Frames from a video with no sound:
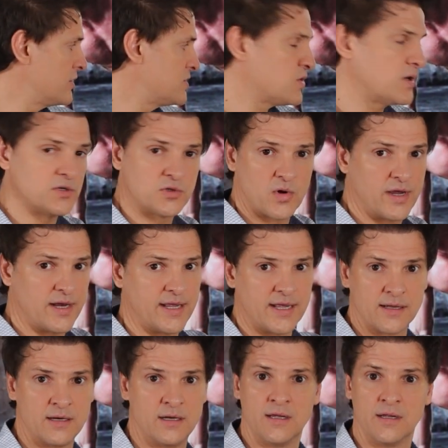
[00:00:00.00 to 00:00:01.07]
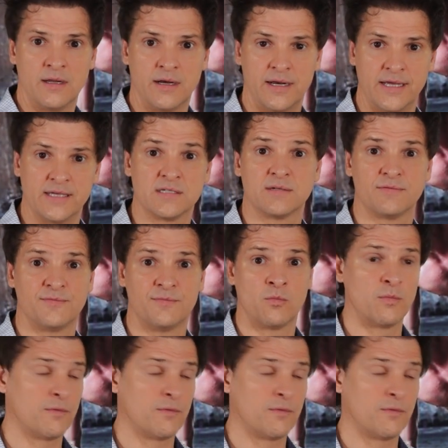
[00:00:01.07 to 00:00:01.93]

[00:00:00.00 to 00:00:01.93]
strength training is